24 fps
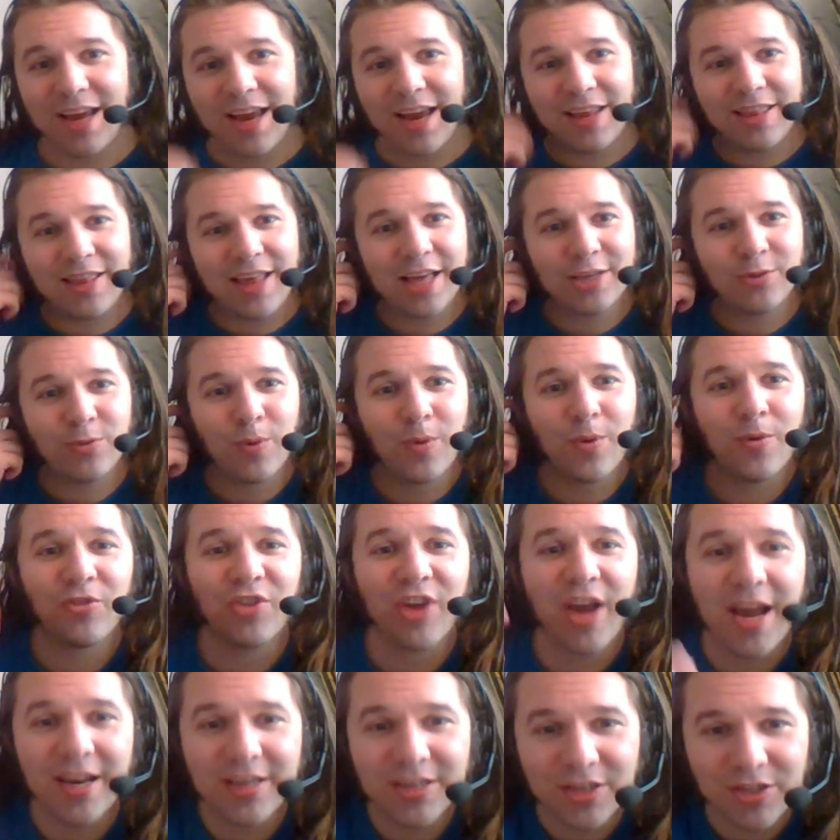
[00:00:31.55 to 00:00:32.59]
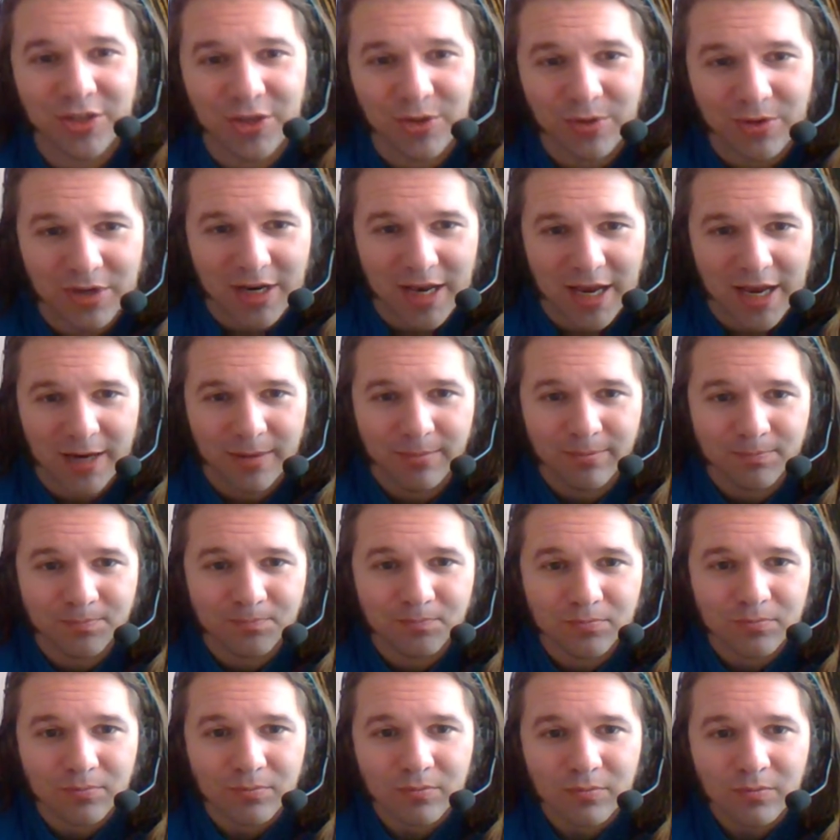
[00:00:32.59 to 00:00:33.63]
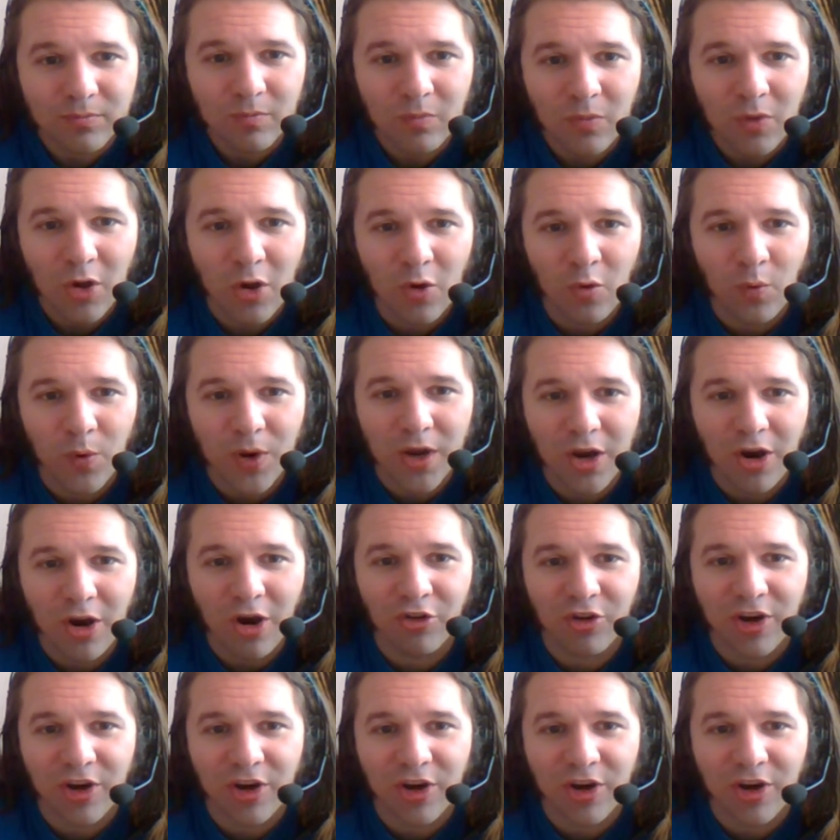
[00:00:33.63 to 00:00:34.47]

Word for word: and that's what we're reacting to today. We are